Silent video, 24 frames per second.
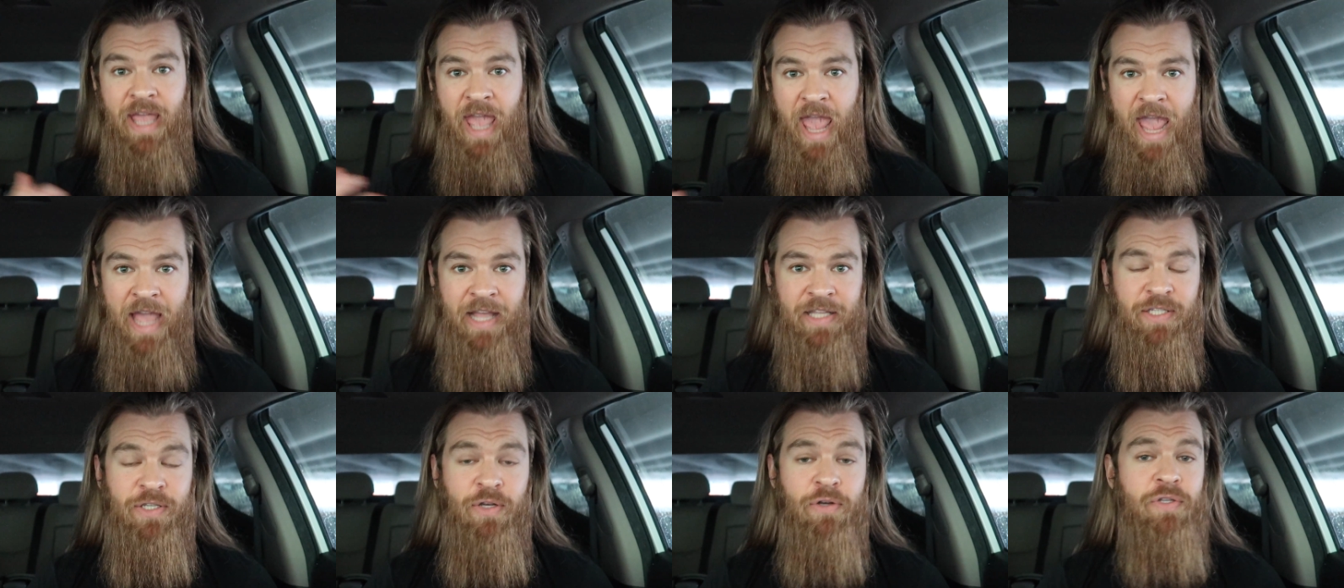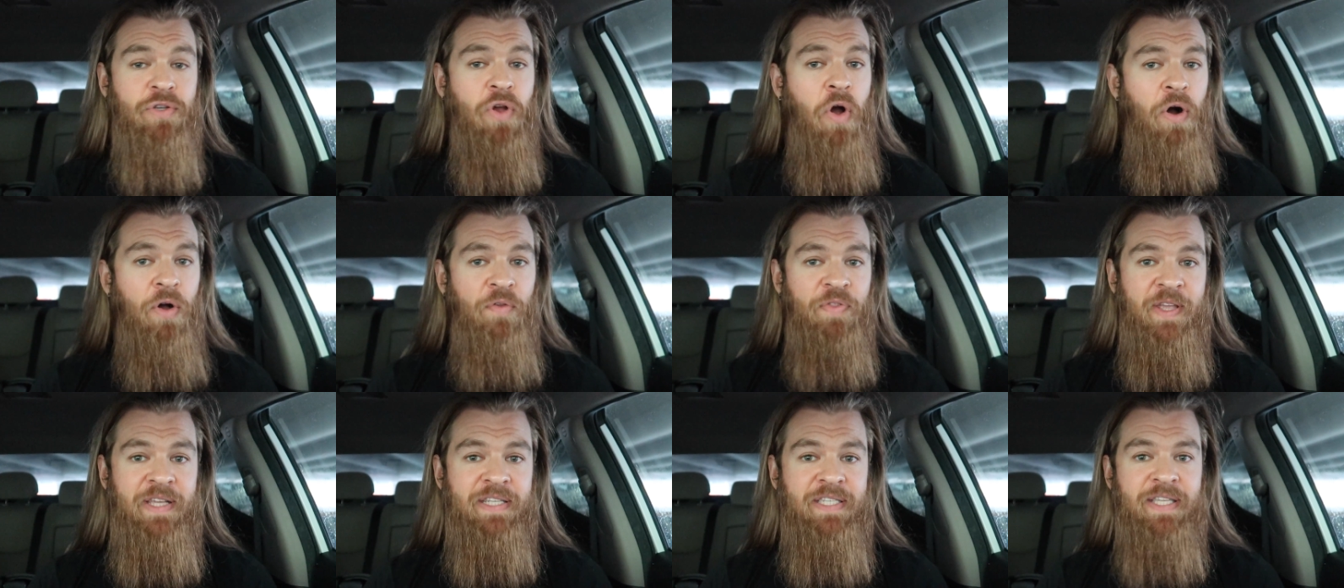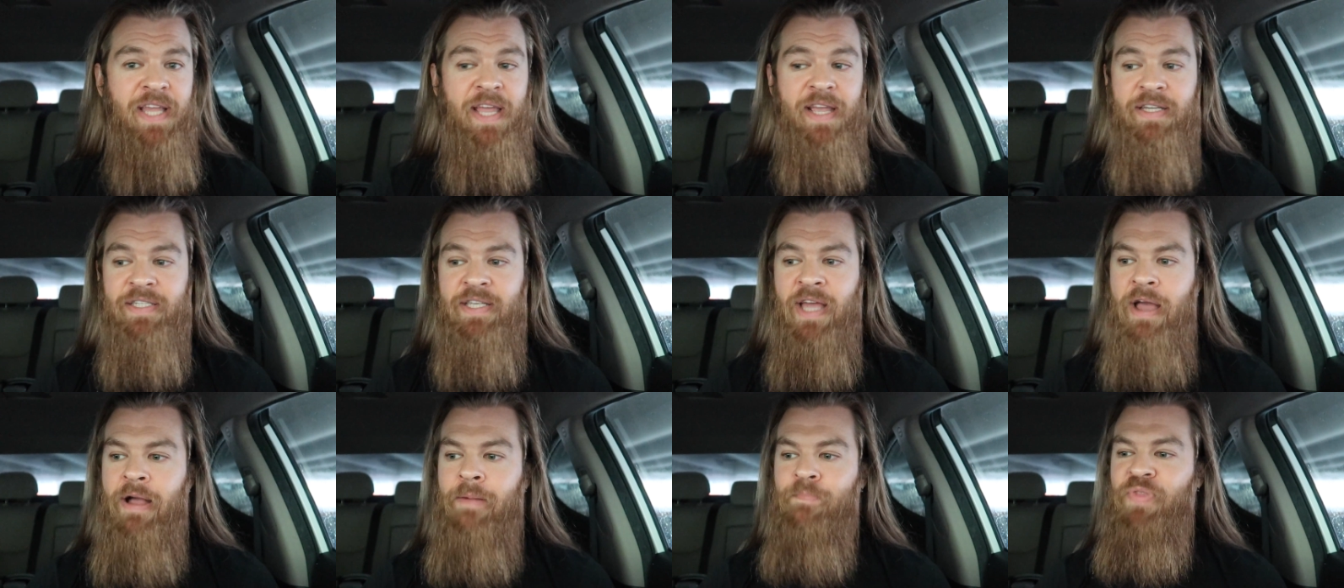cancers, all these
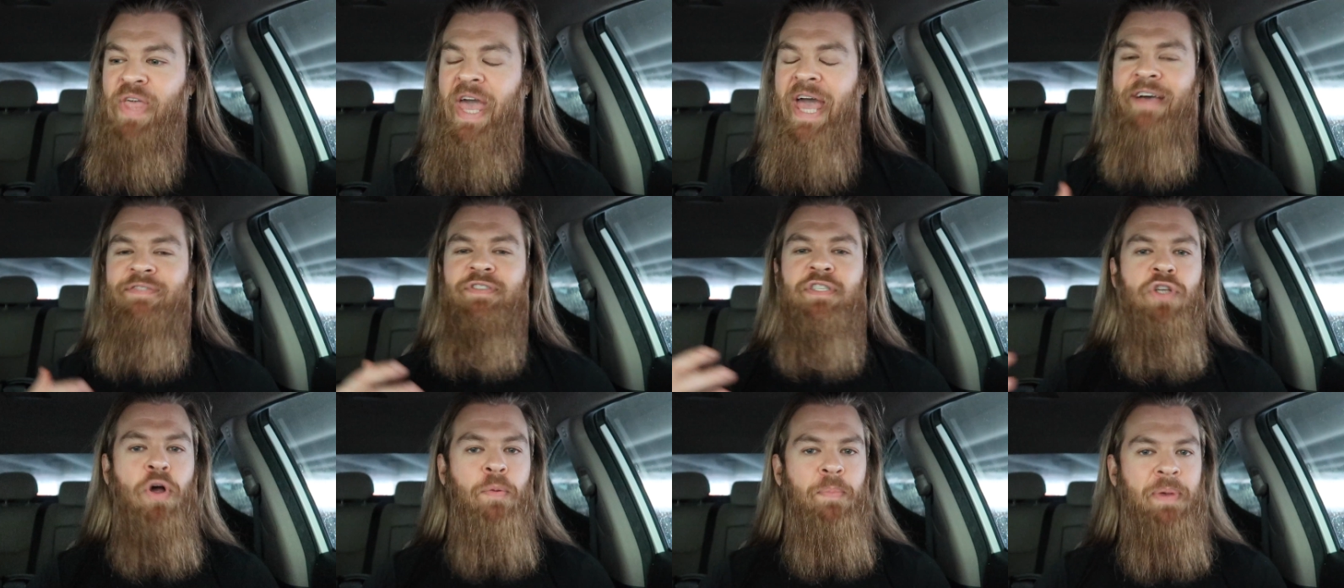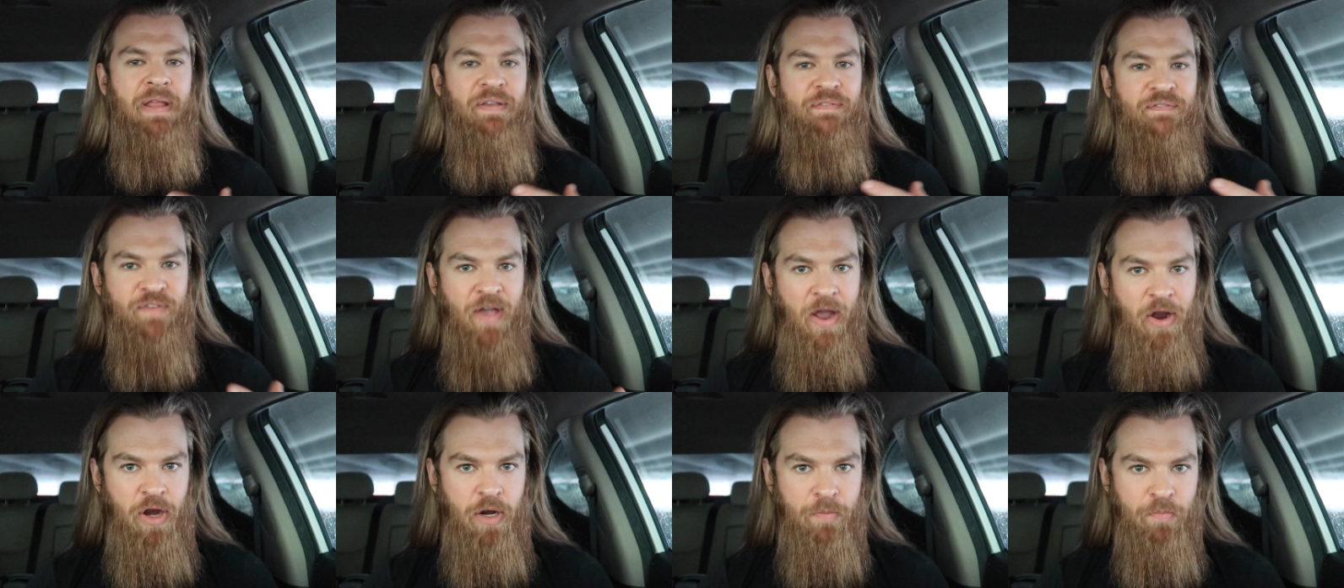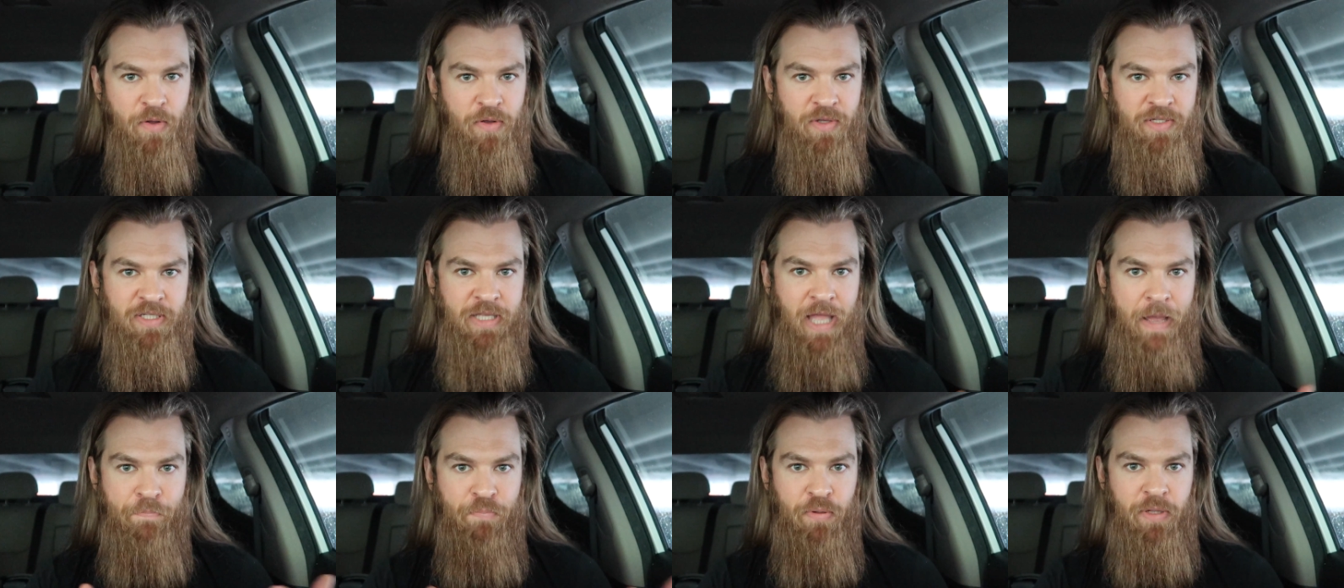things that have so many
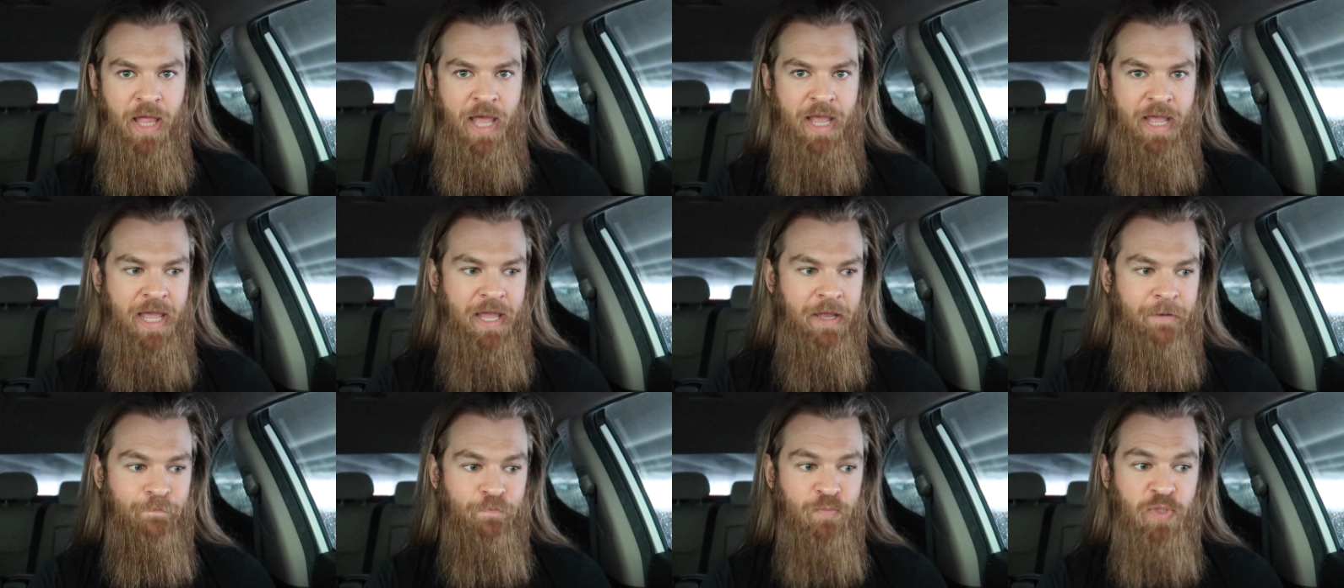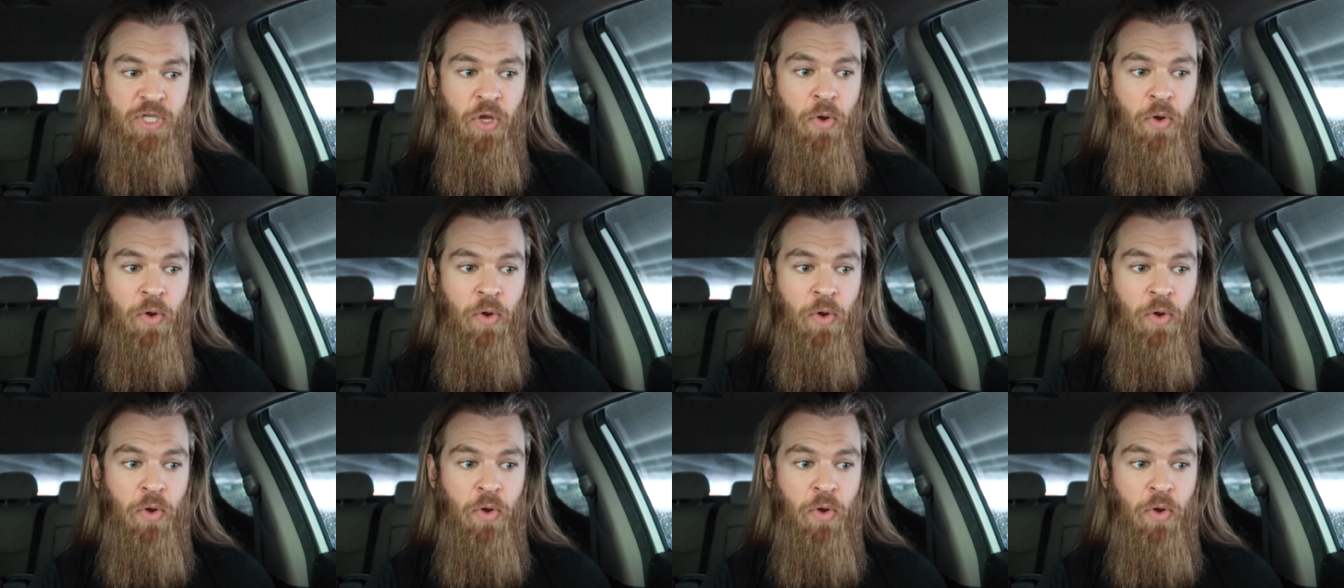variables that play in.